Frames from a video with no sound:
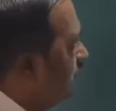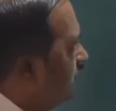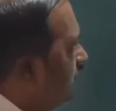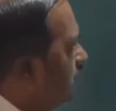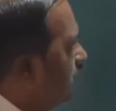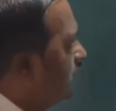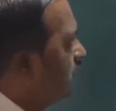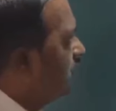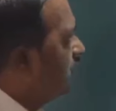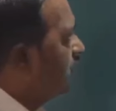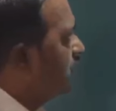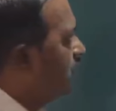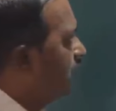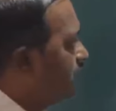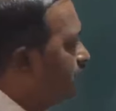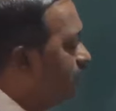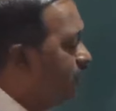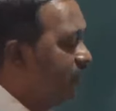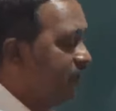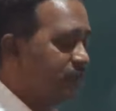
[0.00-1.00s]
the
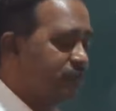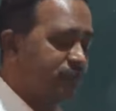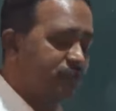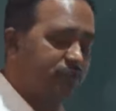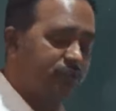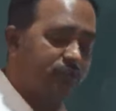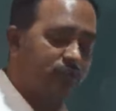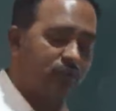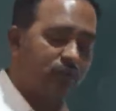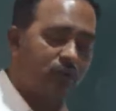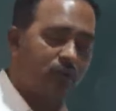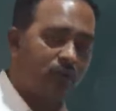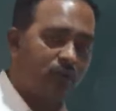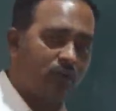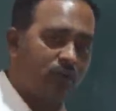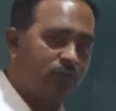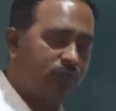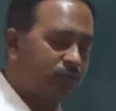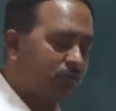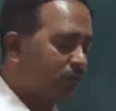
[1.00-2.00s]
definition
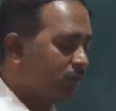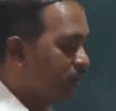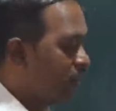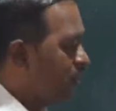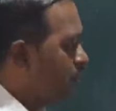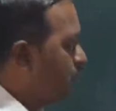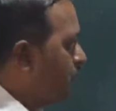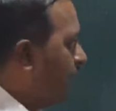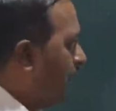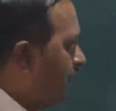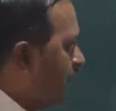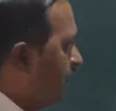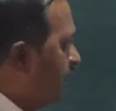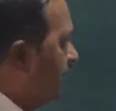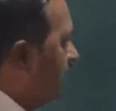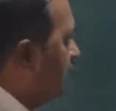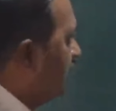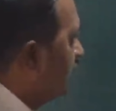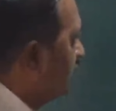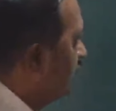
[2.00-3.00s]
of
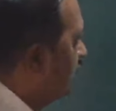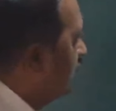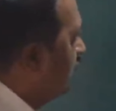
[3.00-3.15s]
banking.